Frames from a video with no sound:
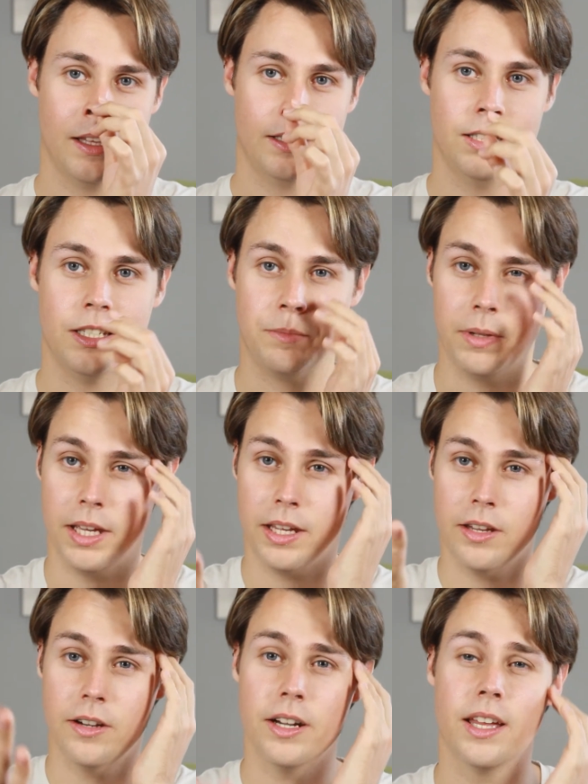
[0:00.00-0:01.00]
display
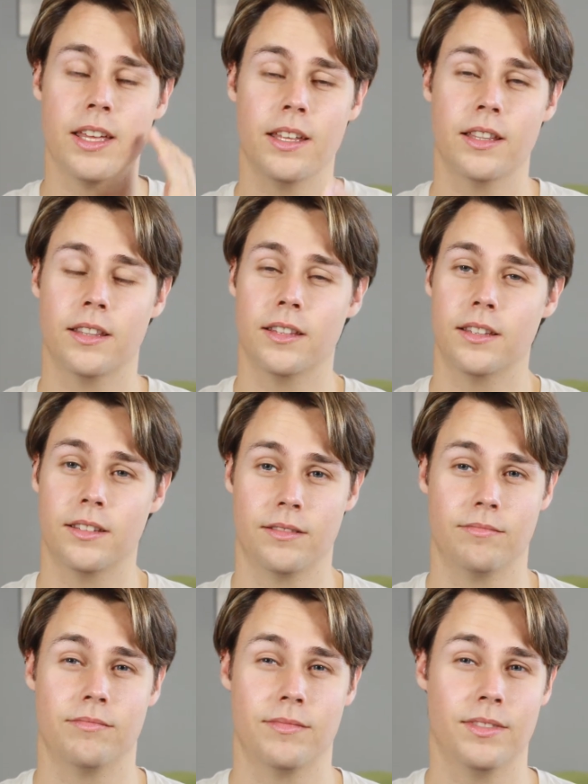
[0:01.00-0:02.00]
here
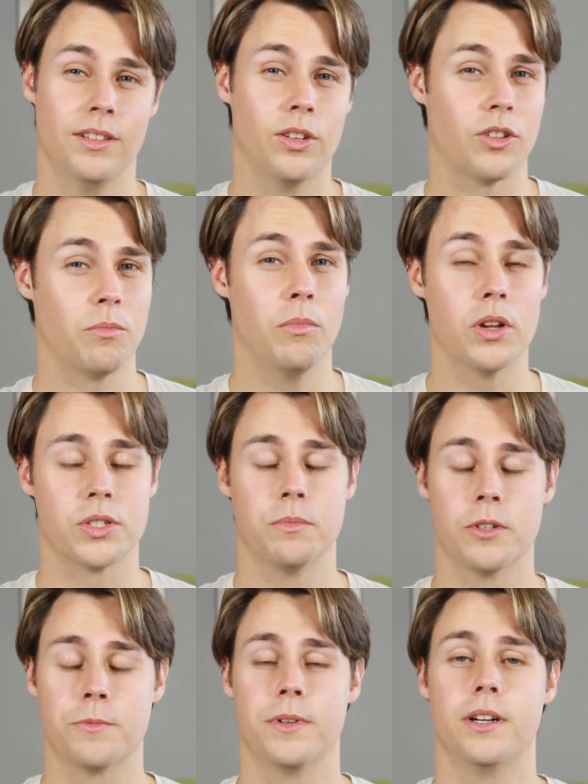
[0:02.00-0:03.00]
and looks much
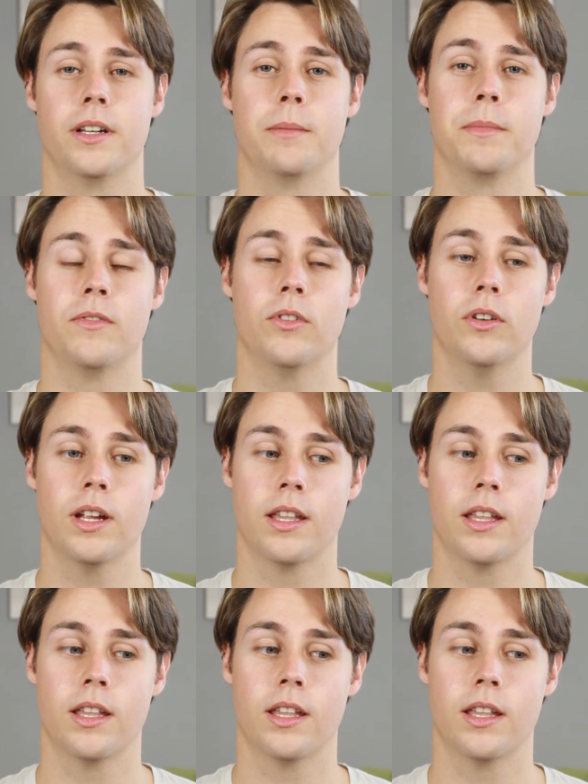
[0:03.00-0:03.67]
better than before,